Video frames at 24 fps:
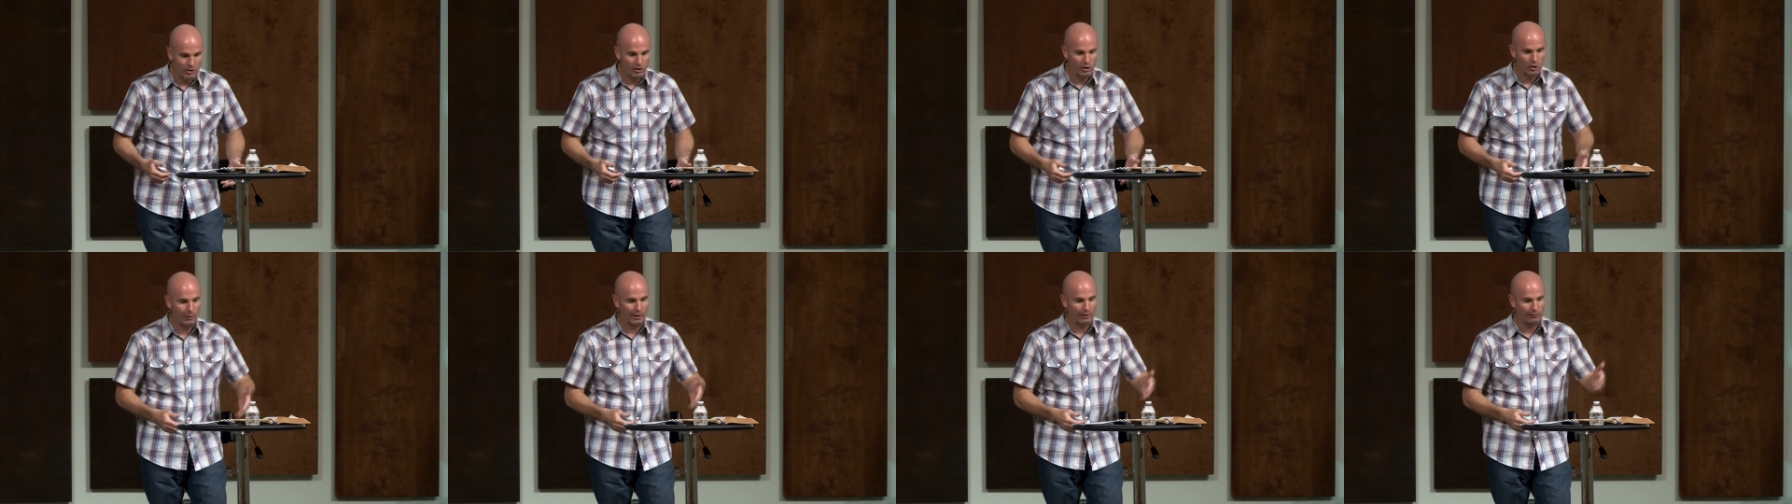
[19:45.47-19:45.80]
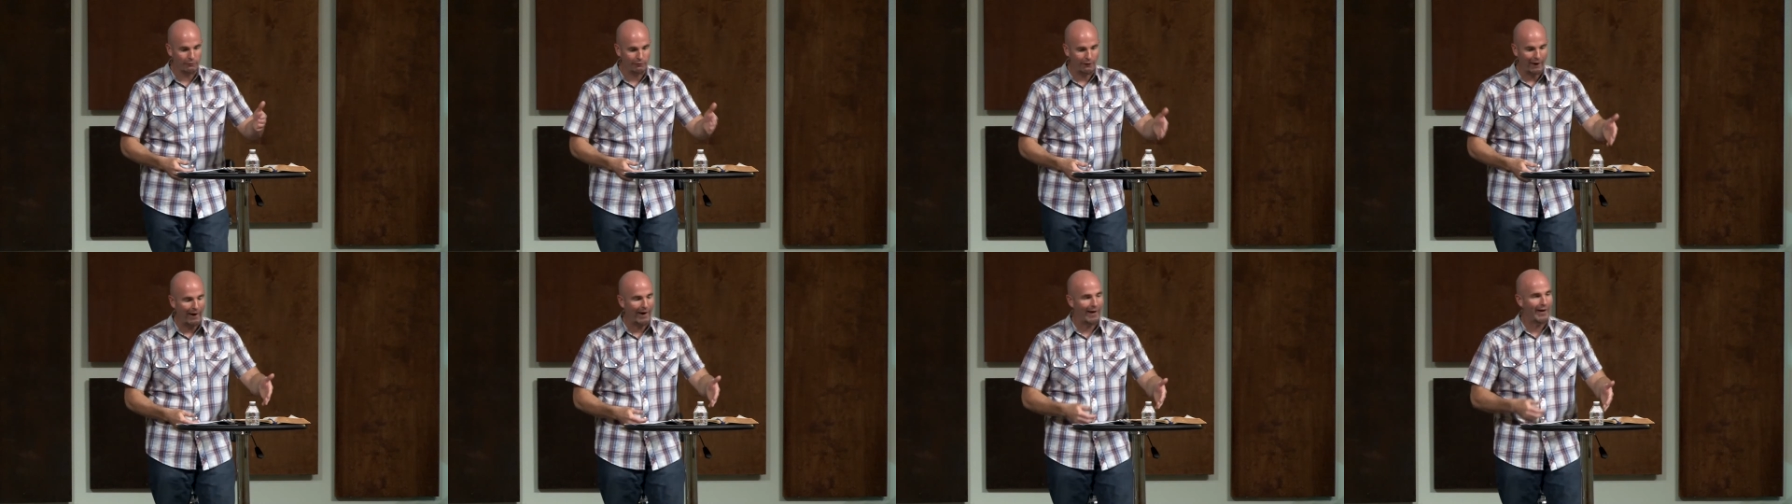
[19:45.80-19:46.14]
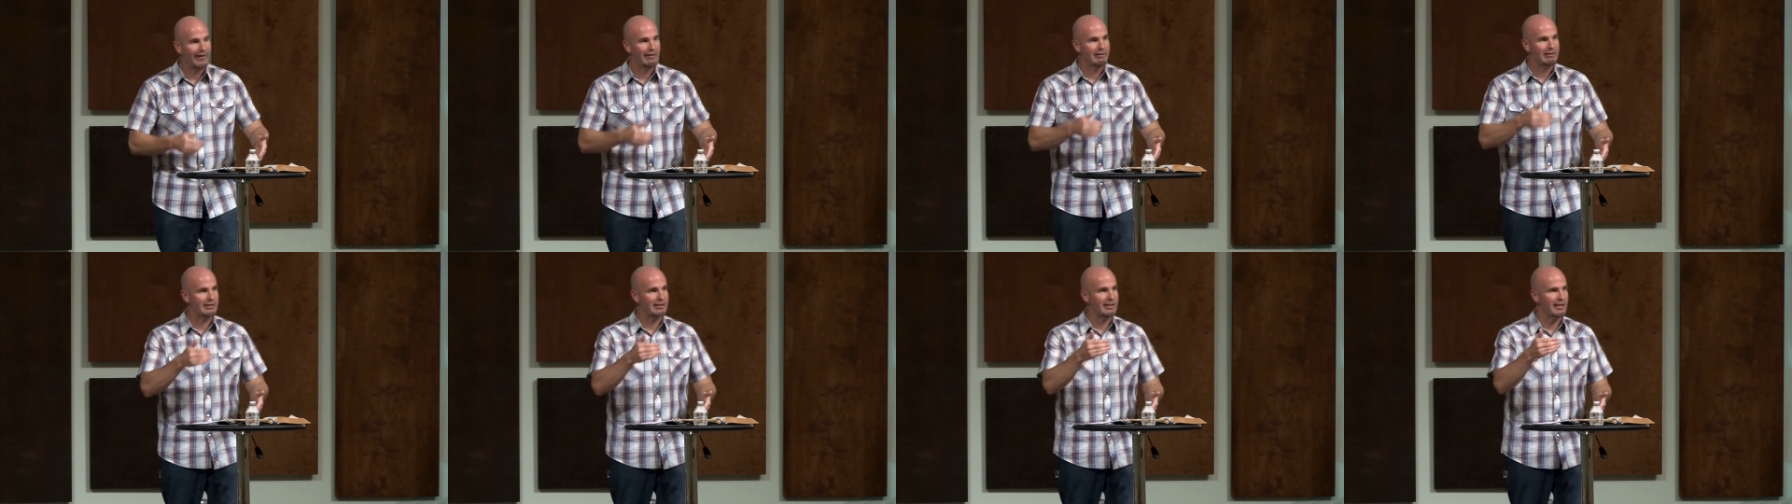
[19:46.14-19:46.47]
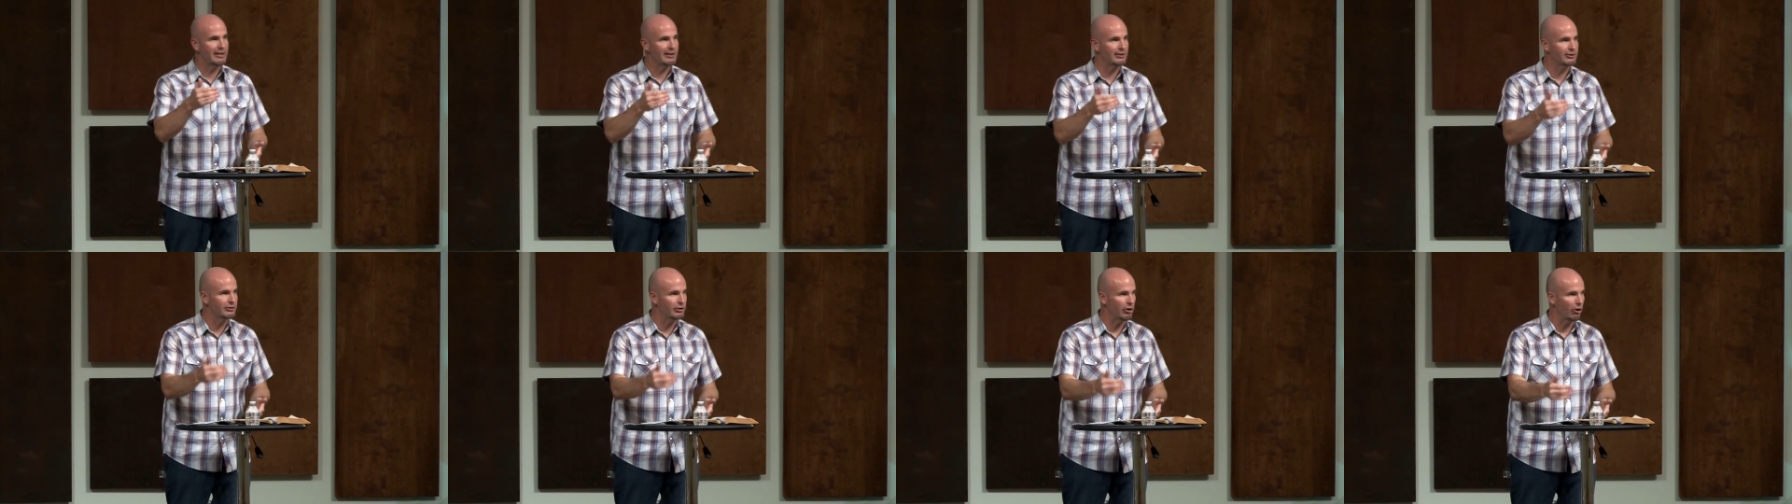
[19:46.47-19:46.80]
to advise,
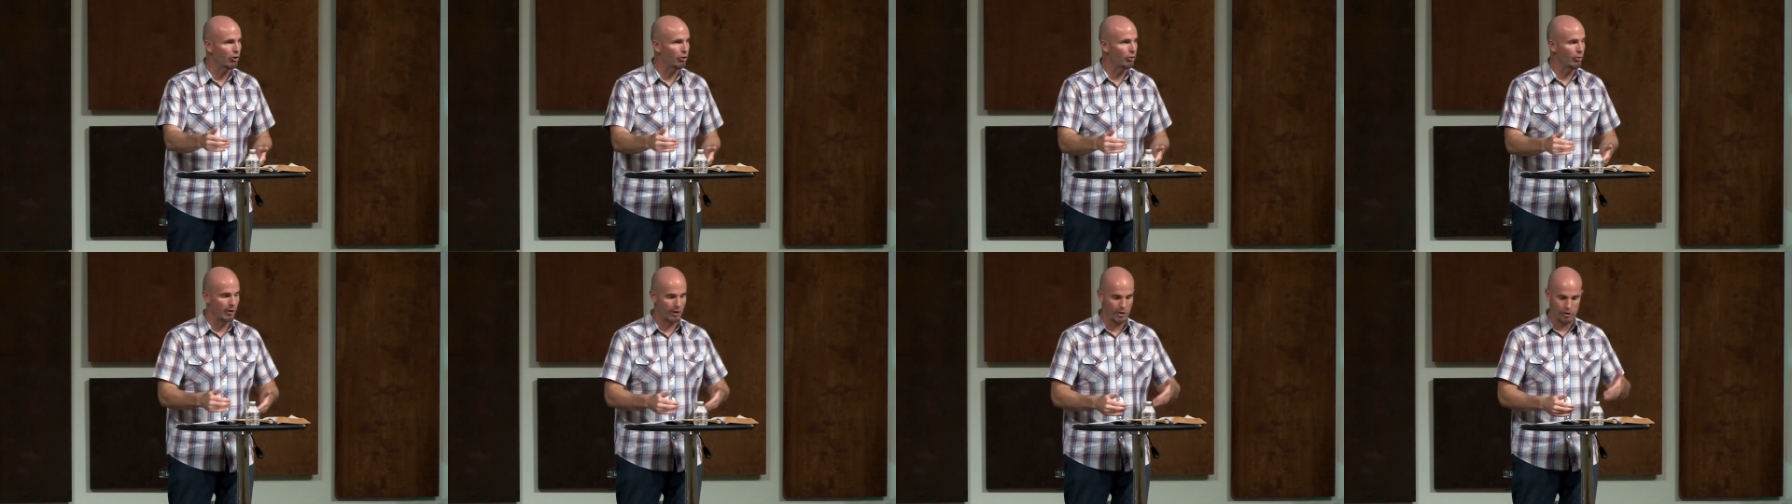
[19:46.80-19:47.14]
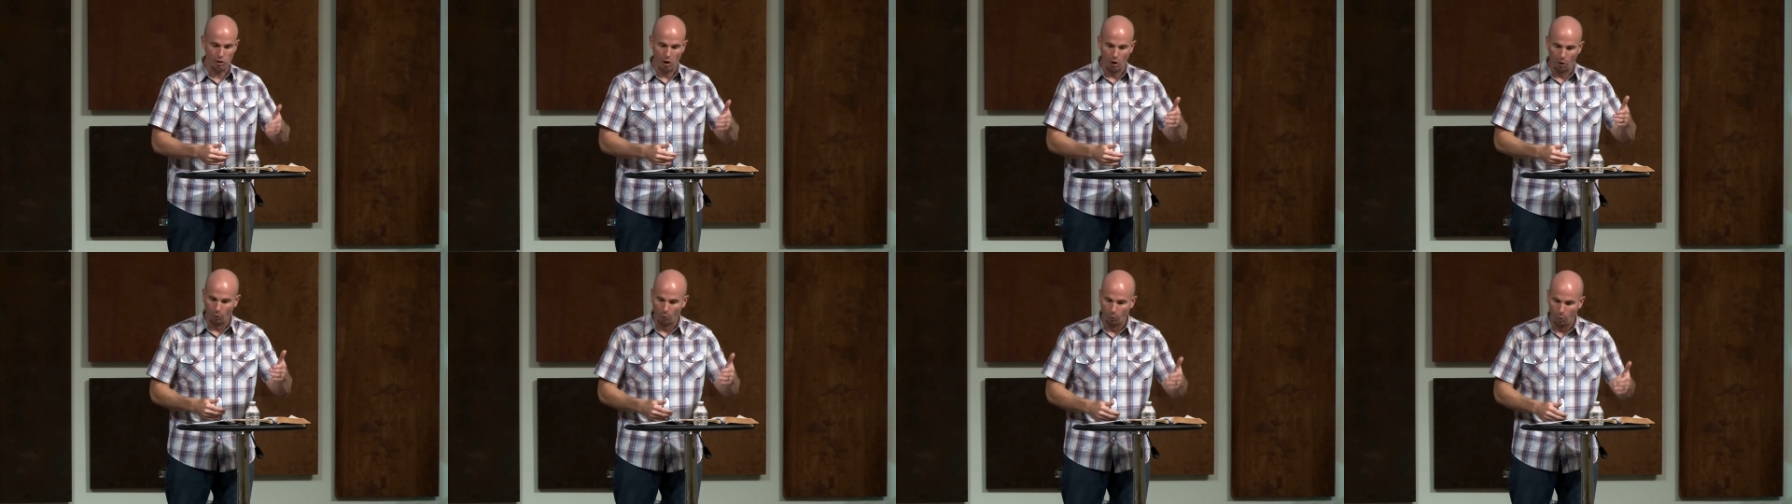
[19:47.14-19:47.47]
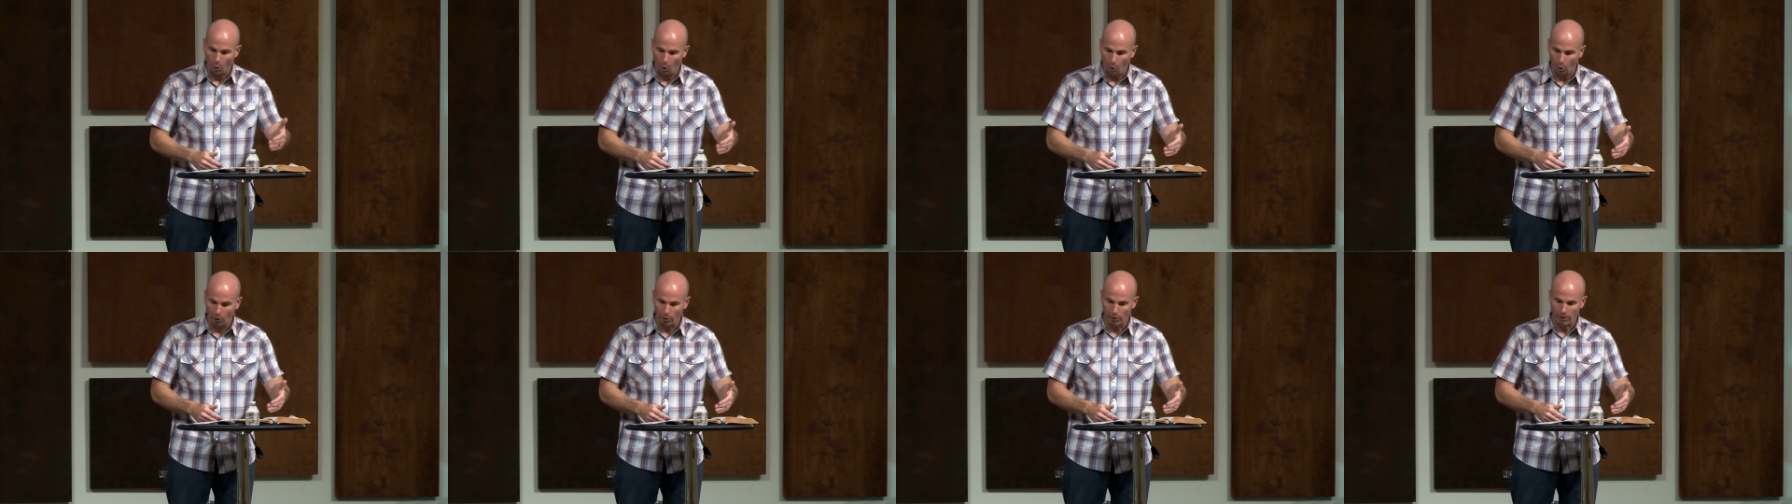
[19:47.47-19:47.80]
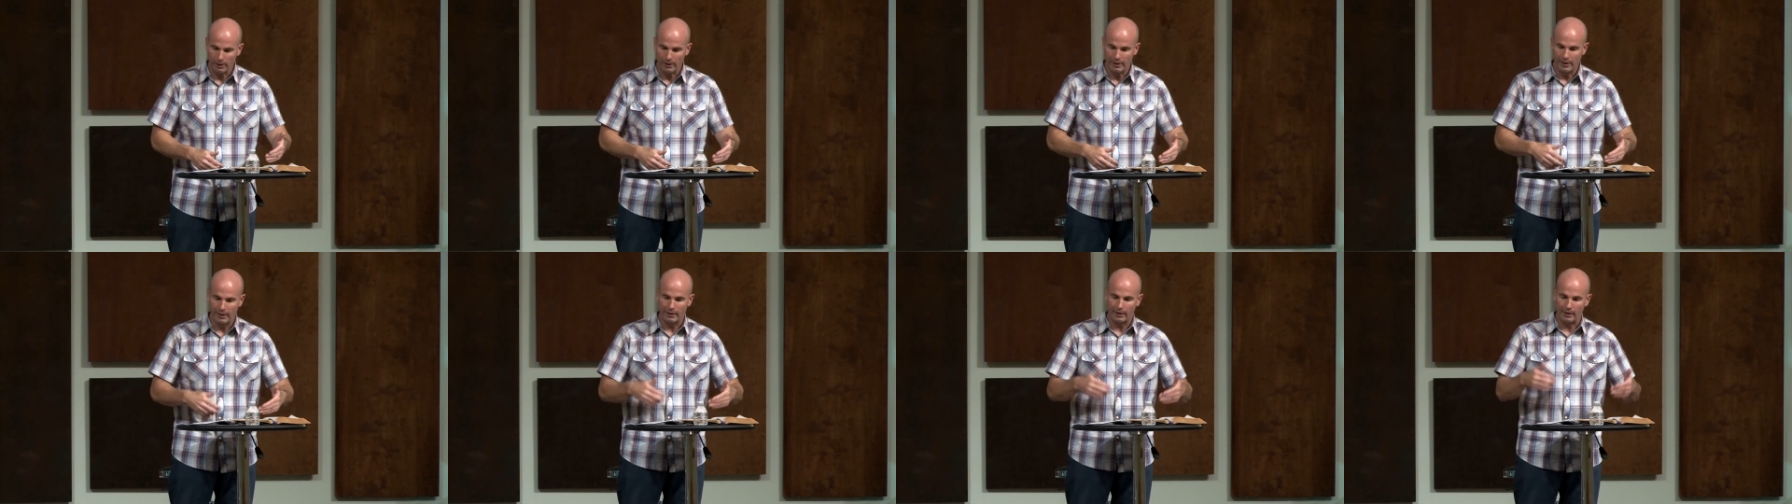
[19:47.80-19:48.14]
encourage,
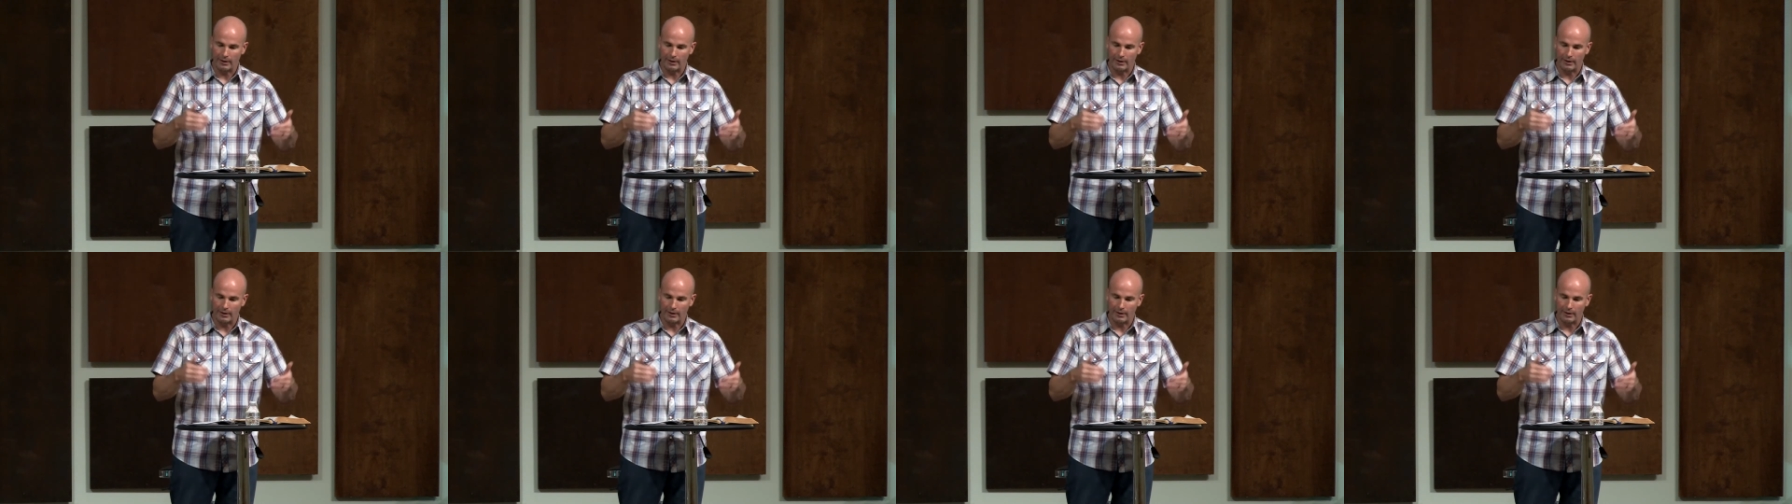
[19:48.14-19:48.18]
warn,